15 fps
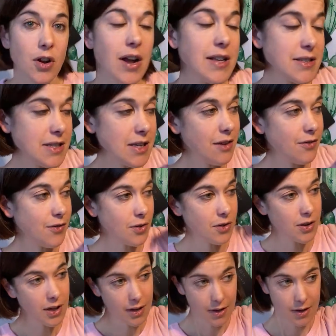not, I'll see you
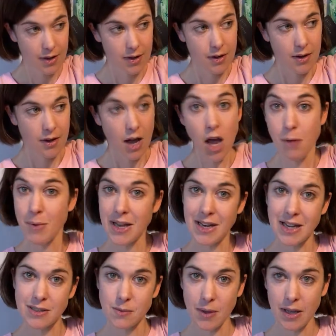for Home Ed
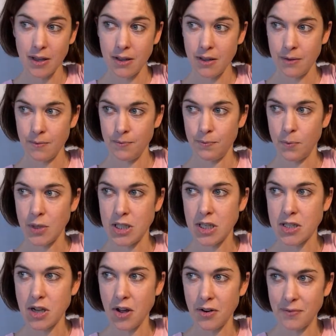next week, which
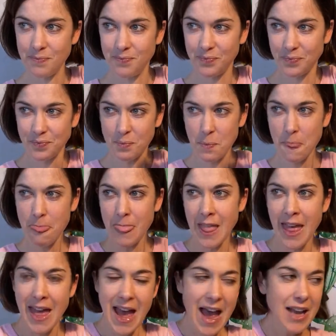is on
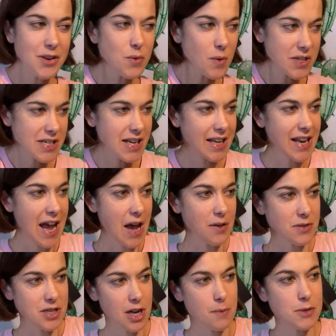hand washing and how
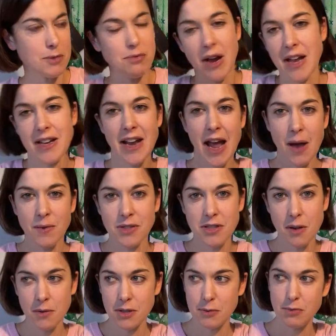germs spread and how we
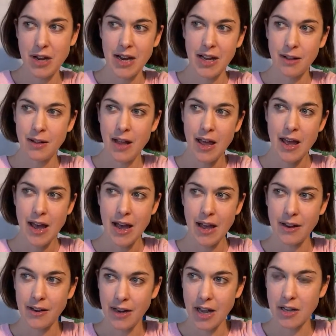stop them spreading,
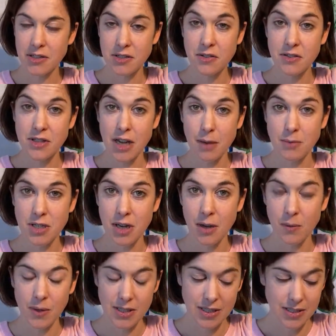and the Lego Storytime show,
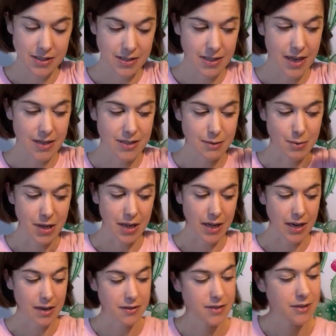which is yet to be
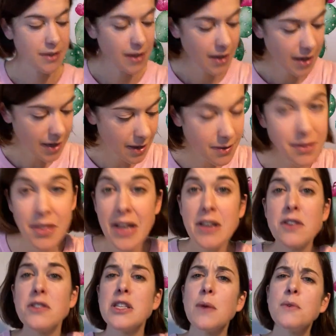announced. Uh,
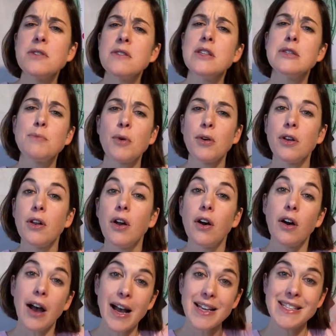thank you so much for your support, you
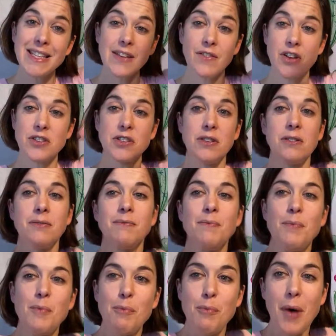lot. I'll see you very soon.
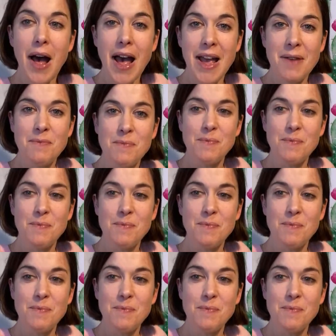Bye!